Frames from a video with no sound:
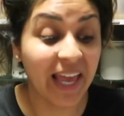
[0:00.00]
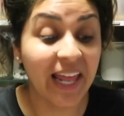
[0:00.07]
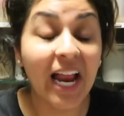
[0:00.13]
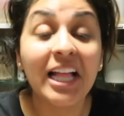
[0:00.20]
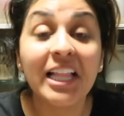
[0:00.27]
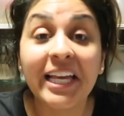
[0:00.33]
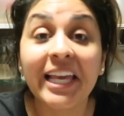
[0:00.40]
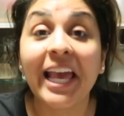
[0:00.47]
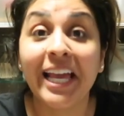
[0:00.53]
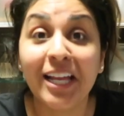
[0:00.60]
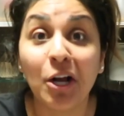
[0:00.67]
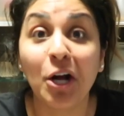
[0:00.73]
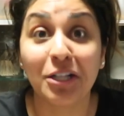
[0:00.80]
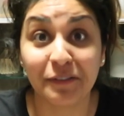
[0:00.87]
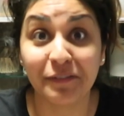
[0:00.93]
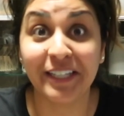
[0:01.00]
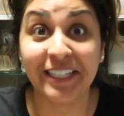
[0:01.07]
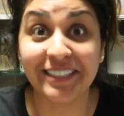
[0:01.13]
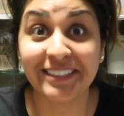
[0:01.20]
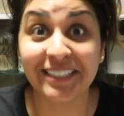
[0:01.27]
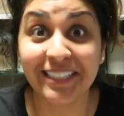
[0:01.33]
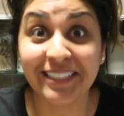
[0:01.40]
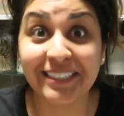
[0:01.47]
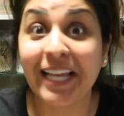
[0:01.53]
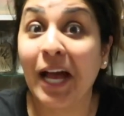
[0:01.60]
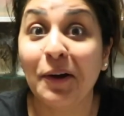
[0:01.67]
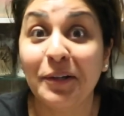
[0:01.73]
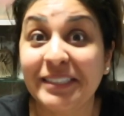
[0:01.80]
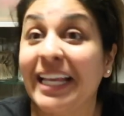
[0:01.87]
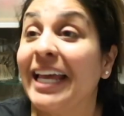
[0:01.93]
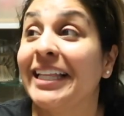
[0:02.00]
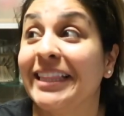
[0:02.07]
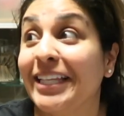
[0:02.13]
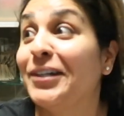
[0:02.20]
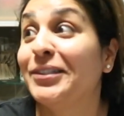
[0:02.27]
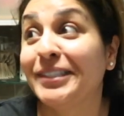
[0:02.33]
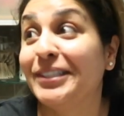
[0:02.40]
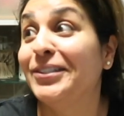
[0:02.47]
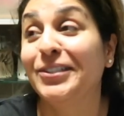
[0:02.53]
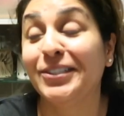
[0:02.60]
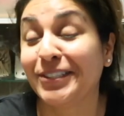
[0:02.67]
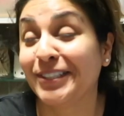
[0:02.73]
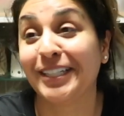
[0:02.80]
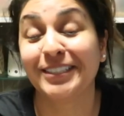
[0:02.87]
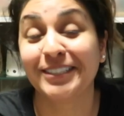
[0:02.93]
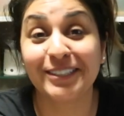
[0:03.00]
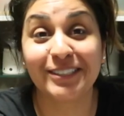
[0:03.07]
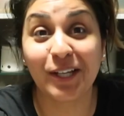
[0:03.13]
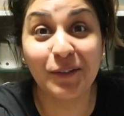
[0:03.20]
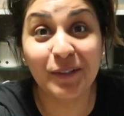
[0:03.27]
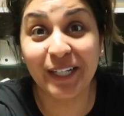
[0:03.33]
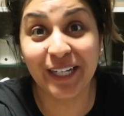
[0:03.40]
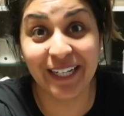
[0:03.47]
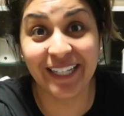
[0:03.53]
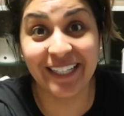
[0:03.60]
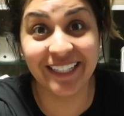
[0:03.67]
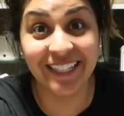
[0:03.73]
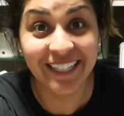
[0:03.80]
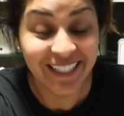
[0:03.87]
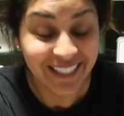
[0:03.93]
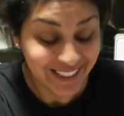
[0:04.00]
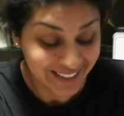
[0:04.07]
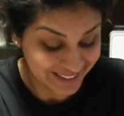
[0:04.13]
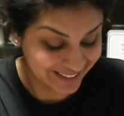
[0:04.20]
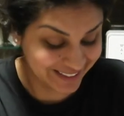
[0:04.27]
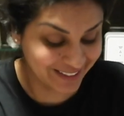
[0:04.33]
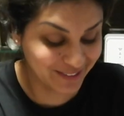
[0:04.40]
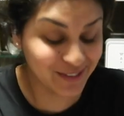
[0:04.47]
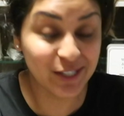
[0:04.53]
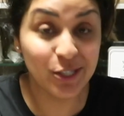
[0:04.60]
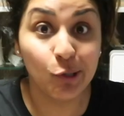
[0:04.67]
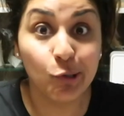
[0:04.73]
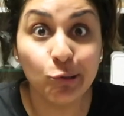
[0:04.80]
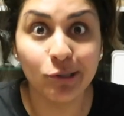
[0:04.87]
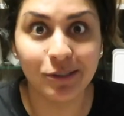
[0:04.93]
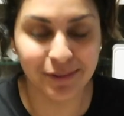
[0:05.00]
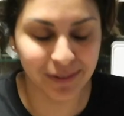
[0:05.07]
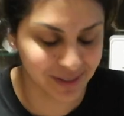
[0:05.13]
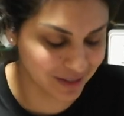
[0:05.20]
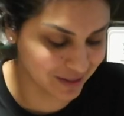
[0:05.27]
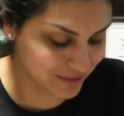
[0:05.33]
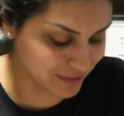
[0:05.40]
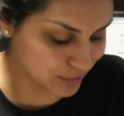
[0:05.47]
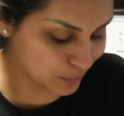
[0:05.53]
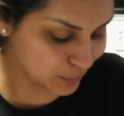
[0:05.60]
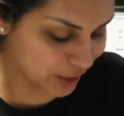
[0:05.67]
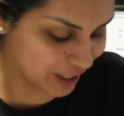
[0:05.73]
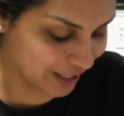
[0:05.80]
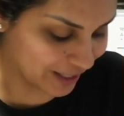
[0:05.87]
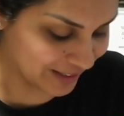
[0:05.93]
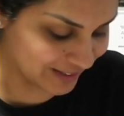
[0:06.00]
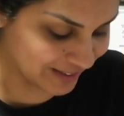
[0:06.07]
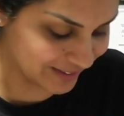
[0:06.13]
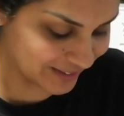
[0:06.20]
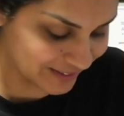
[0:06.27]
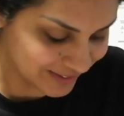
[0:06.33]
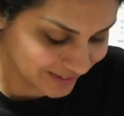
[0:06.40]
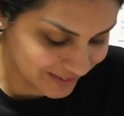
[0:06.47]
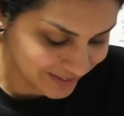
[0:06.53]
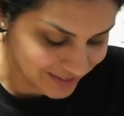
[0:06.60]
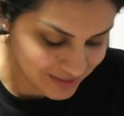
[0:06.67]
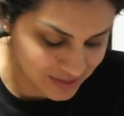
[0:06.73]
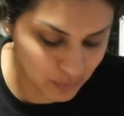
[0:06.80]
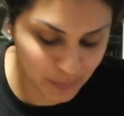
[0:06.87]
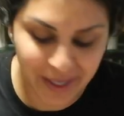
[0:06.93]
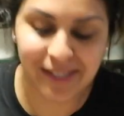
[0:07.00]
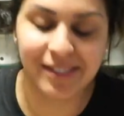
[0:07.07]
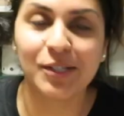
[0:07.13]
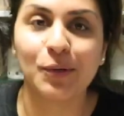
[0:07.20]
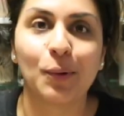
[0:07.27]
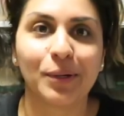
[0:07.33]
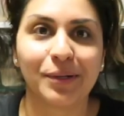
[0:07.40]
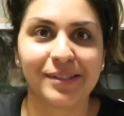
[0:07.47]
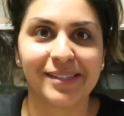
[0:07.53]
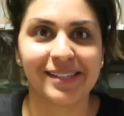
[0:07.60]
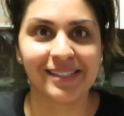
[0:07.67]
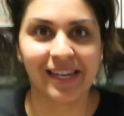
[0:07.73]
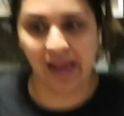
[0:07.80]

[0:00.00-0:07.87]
and I like ate all of his, because I was like, those noodles look so good. Those noodles are so good. So we got two orders this